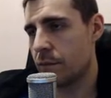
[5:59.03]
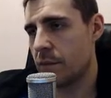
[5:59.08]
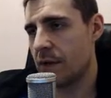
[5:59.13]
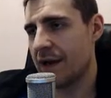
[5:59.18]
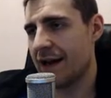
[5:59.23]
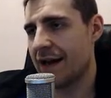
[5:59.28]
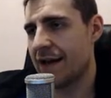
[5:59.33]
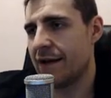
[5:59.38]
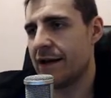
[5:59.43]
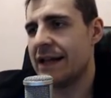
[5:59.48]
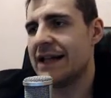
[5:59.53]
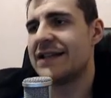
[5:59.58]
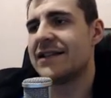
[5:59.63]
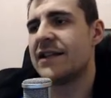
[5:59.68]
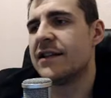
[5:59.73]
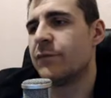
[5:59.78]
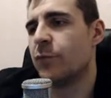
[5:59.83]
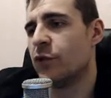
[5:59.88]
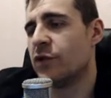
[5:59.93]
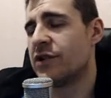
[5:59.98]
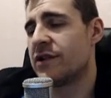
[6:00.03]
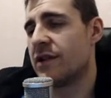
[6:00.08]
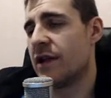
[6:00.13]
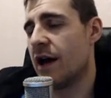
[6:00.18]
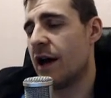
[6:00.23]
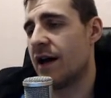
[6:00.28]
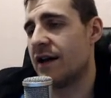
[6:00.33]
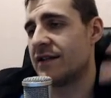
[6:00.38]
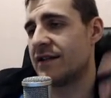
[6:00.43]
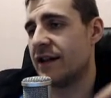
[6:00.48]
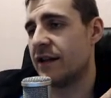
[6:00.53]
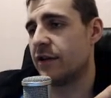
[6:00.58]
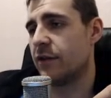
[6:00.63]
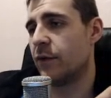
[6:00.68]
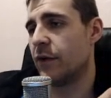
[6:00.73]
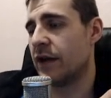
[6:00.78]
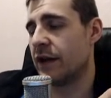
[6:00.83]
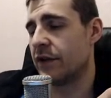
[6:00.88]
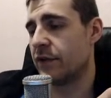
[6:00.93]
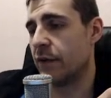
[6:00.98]
At least it would say
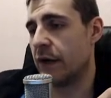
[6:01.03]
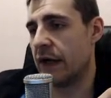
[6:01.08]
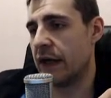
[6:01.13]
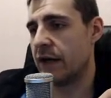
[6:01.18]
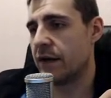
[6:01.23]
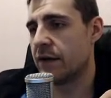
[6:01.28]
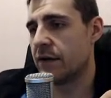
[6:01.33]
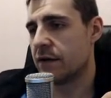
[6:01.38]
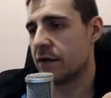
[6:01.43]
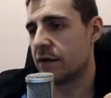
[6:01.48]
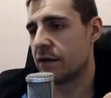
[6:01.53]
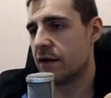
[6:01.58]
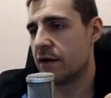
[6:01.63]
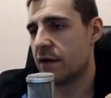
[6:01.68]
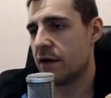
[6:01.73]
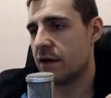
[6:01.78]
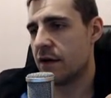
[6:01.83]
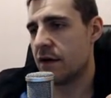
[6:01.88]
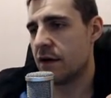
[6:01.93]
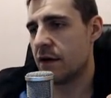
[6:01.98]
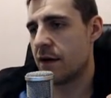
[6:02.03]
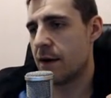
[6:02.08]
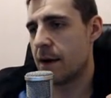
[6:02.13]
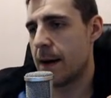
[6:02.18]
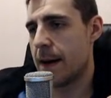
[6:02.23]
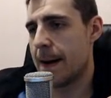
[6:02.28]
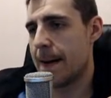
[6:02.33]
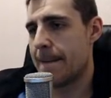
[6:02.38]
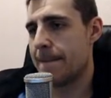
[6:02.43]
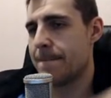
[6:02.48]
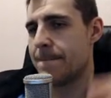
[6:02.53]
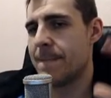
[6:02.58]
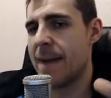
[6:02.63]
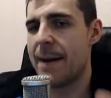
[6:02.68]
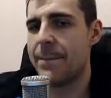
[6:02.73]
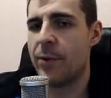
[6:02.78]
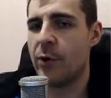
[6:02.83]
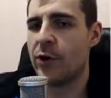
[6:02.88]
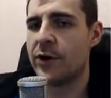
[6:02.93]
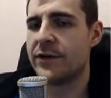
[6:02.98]
2020. My
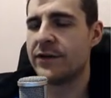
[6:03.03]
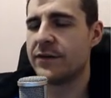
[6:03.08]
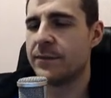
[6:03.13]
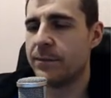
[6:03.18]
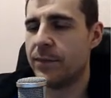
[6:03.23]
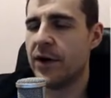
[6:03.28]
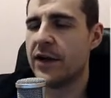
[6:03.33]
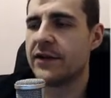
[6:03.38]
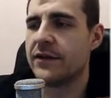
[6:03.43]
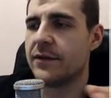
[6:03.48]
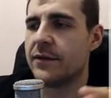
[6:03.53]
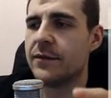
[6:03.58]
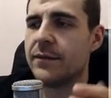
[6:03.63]
point, but